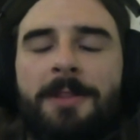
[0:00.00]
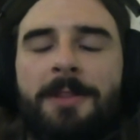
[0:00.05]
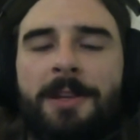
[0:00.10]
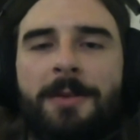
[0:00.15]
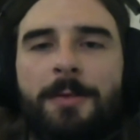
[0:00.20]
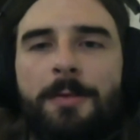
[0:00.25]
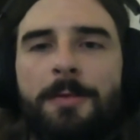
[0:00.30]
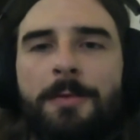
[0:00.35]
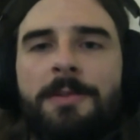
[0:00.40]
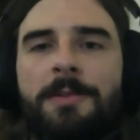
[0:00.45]
with
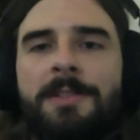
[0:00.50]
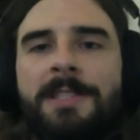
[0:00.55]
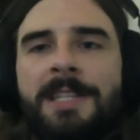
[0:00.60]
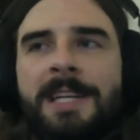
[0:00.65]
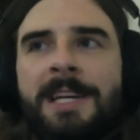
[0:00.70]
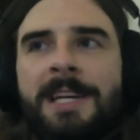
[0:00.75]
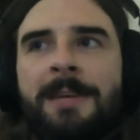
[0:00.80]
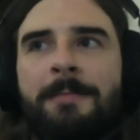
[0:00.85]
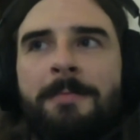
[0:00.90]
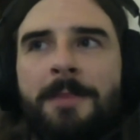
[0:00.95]
a cool
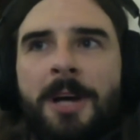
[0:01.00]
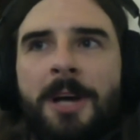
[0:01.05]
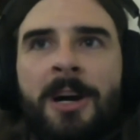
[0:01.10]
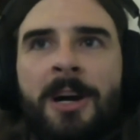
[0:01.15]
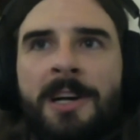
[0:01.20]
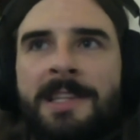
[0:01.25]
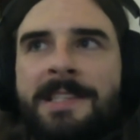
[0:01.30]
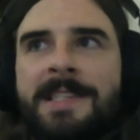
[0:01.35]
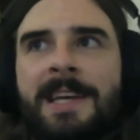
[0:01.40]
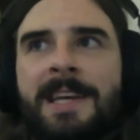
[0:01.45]
team
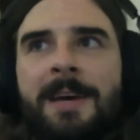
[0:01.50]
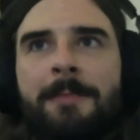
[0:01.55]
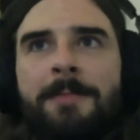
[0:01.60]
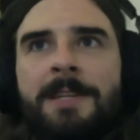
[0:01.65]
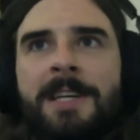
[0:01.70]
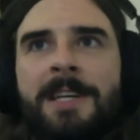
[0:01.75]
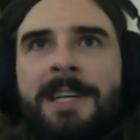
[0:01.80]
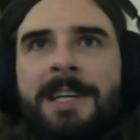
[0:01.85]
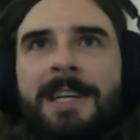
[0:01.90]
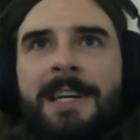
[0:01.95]

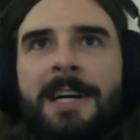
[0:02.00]
concept.